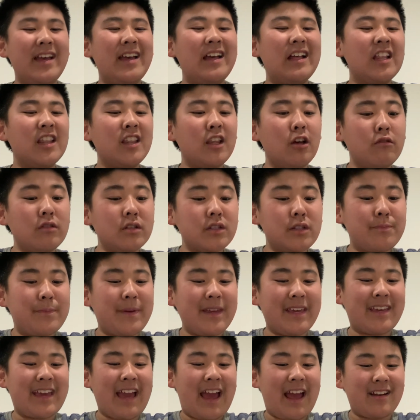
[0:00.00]
Lewis
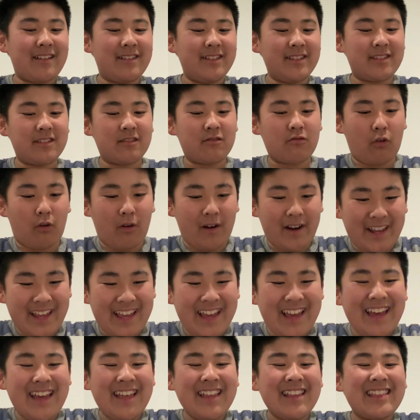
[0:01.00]
began his story.
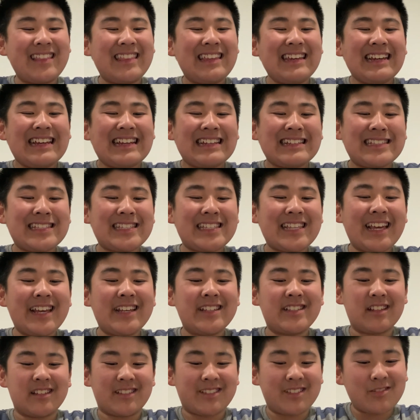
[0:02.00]
"This
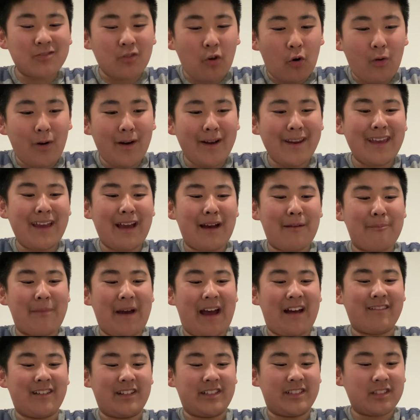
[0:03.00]
is a story
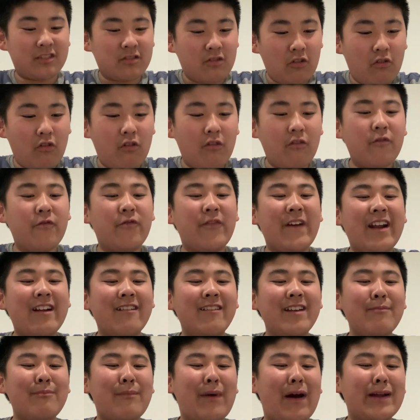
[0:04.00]
about a school
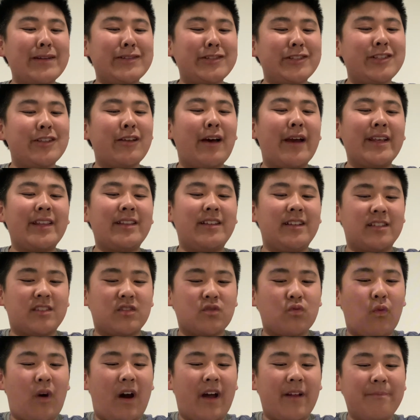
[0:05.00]
very much like
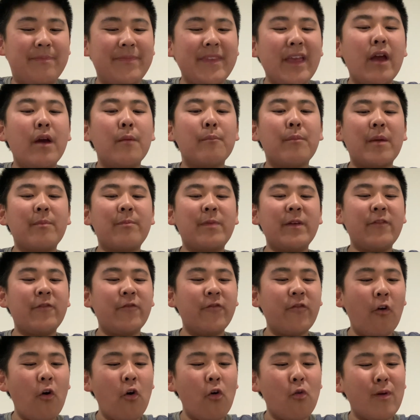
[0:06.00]
this one. But
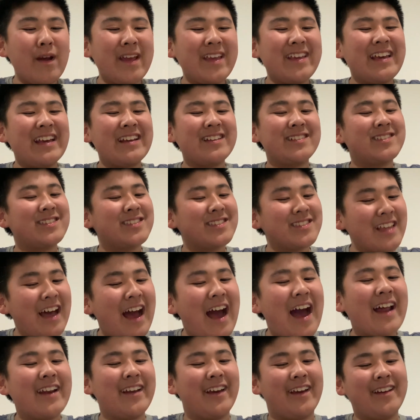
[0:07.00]
before we get
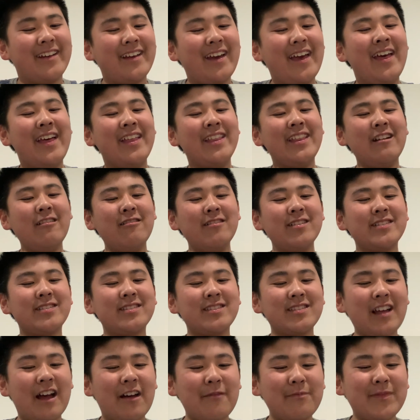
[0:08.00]
started, there is
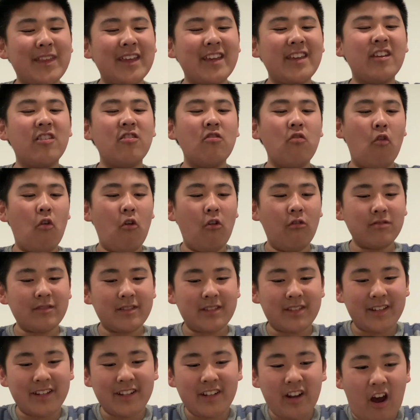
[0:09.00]
something you ought
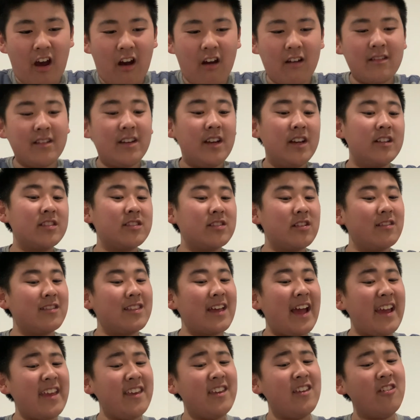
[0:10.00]
to know so
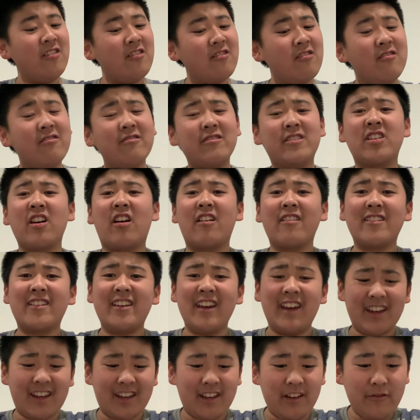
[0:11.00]
that you don't
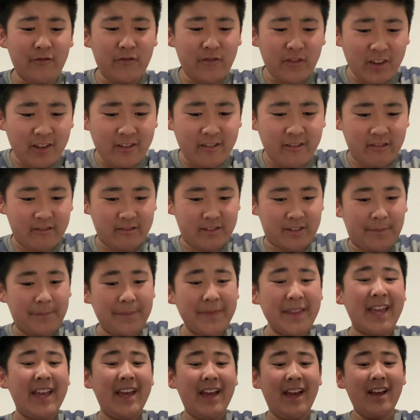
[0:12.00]
get confused.
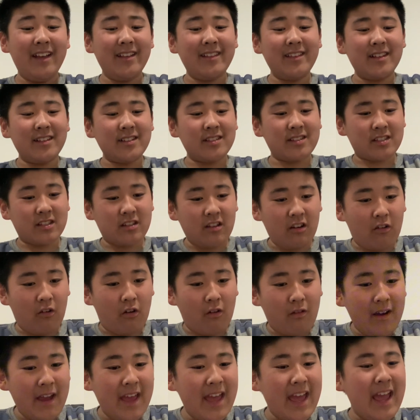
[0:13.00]
In this
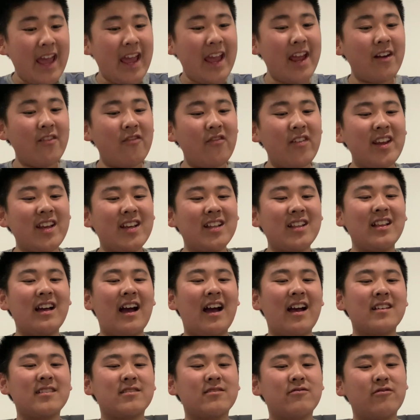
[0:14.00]
school, every
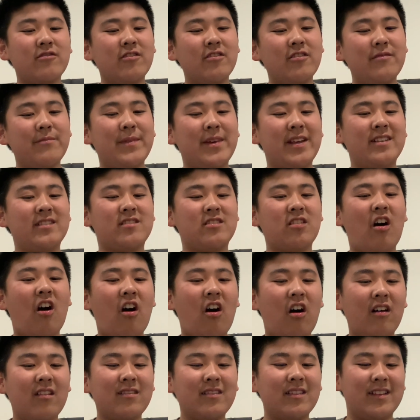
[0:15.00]
classroom is
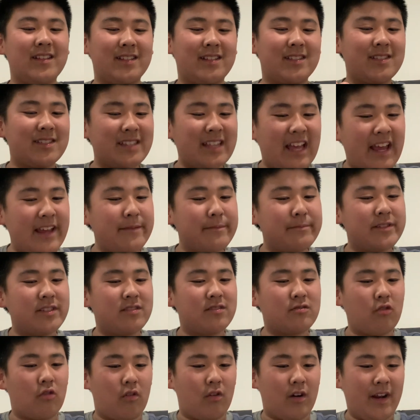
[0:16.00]
on the same
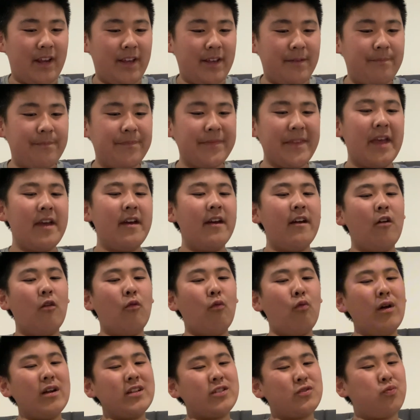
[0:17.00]
story."
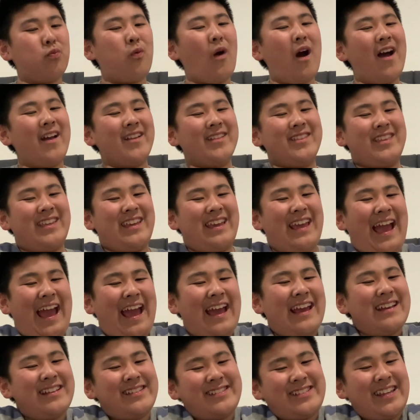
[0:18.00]
"Which one, the
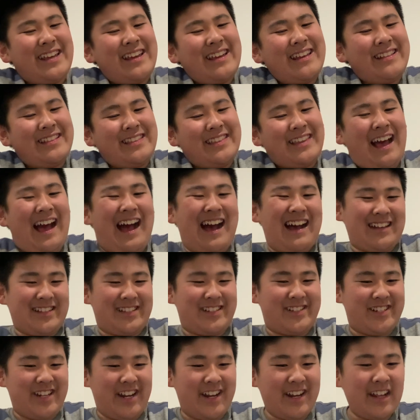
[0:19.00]
18th?"
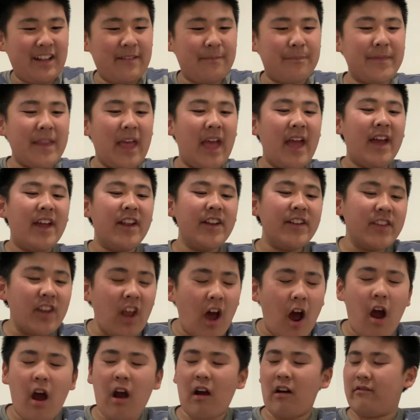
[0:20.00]
asked Jenny.
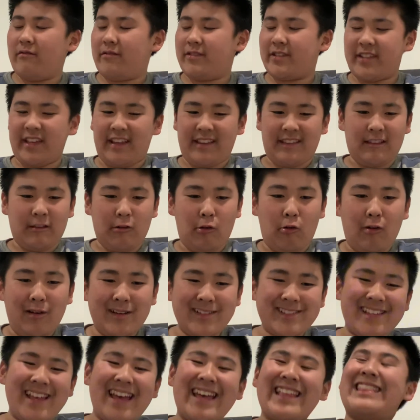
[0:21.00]
"No," said
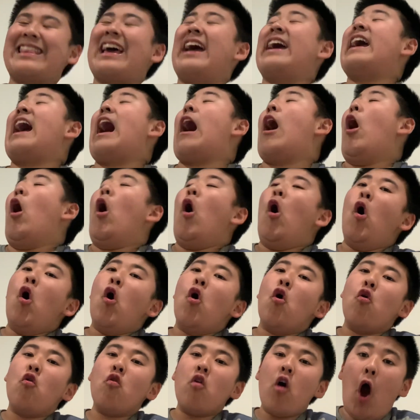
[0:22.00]
Lewis. "They are
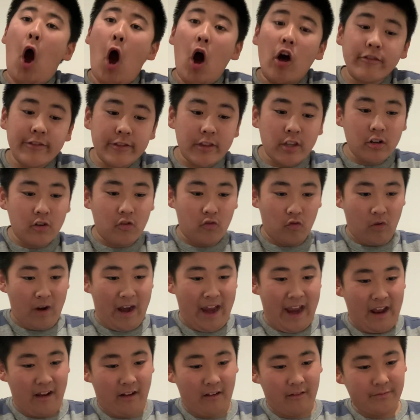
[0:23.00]
all on the
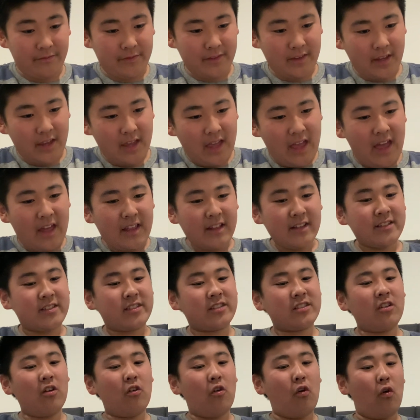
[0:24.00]
ground. The
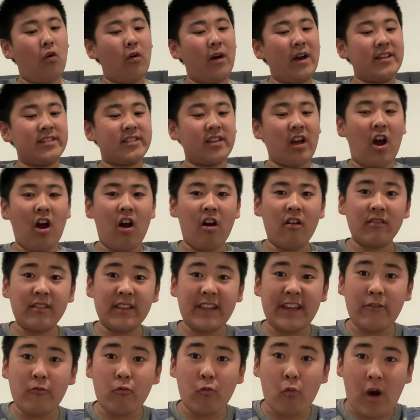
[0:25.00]
school is
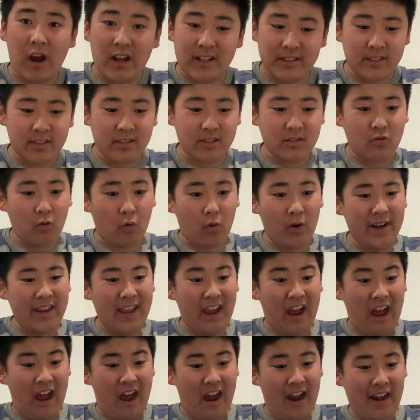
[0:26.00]
only one story
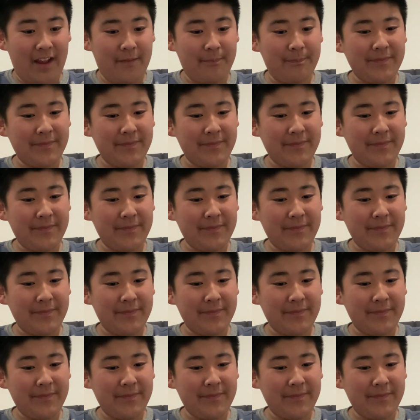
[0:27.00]
high."